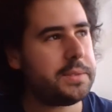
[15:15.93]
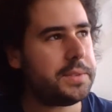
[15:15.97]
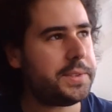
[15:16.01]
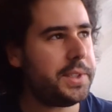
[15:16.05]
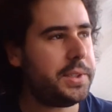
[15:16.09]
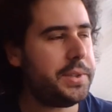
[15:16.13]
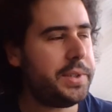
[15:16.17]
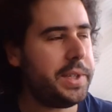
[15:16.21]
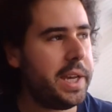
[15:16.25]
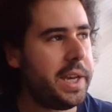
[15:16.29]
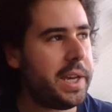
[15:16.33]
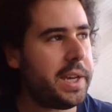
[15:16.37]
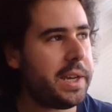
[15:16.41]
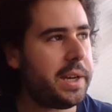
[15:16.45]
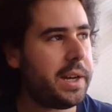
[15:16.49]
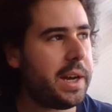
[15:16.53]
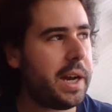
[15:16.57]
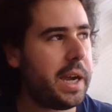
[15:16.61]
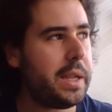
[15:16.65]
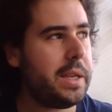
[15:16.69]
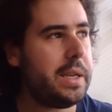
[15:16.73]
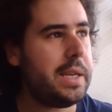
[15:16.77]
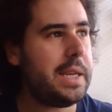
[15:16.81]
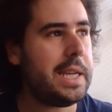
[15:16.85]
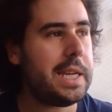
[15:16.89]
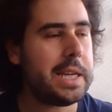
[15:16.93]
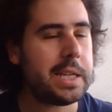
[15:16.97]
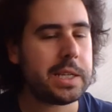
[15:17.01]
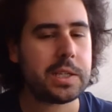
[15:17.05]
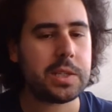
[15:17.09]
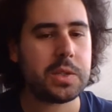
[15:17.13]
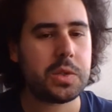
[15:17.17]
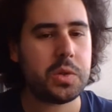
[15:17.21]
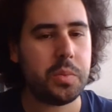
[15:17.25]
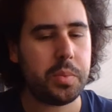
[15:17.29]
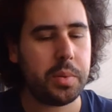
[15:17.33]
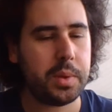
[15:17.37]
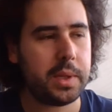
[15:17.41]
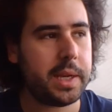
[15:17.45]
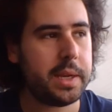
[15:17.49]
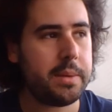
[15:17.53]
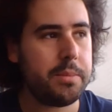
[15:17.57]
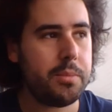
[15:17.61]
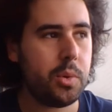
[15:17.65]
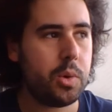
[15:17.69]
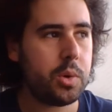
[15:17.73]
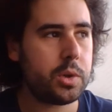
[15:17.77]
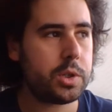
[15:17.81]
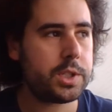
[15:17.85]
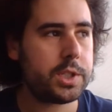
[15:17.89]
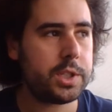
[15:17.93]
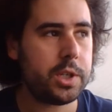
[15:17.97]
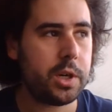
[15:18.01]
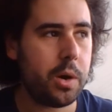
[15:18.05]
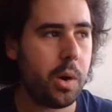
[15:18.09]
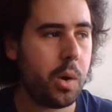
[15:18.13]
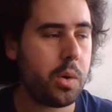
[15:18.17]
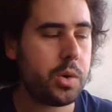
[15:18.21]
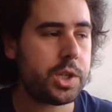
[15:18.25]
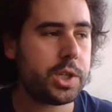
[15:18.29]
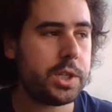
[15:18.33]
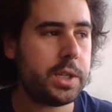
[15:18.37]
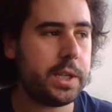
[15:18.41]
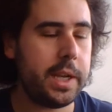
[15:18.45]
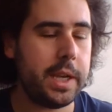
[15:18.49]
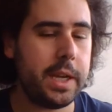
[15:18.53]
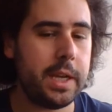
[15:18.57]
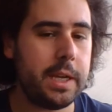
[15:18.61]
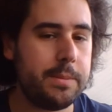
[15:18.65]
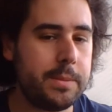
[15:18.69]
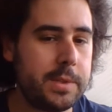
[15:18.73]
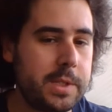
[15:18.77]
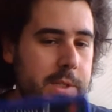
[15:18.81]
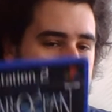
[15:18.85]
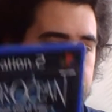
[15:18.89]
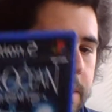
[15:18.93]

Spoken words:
oh yeah, I need to play more Star Ocean games.